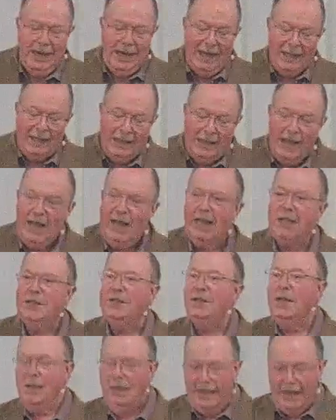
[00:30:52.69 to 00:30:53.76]
and
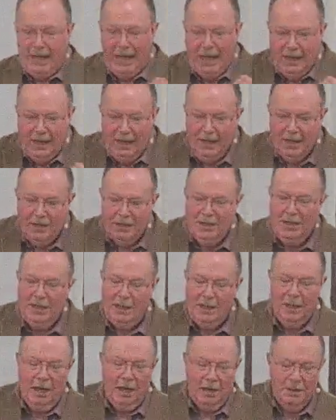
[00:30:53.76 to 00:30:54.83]
constantly
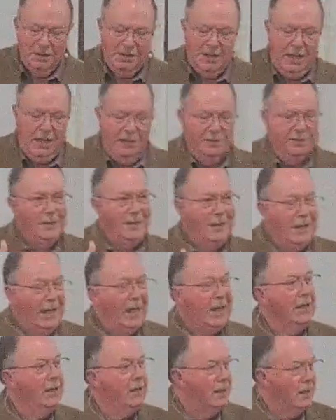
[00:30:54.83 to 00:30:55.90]
consider ourselves
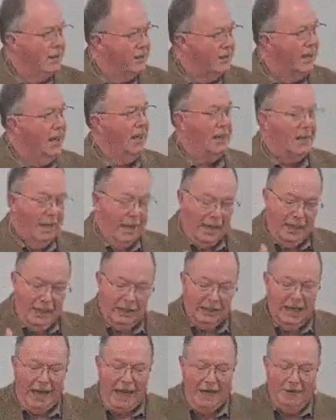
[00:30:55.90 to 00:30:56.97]
dead to sin and
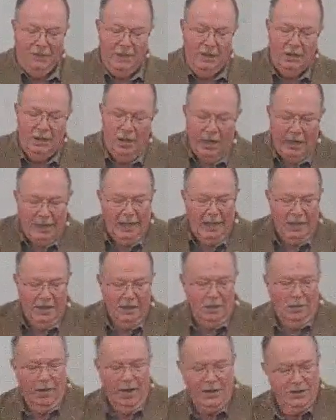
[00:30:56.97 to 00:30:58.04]
alive to God
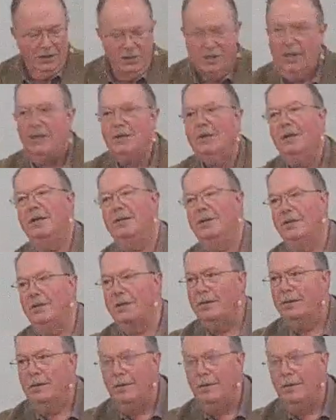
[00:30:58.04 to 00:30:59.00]
in Christ Jesus.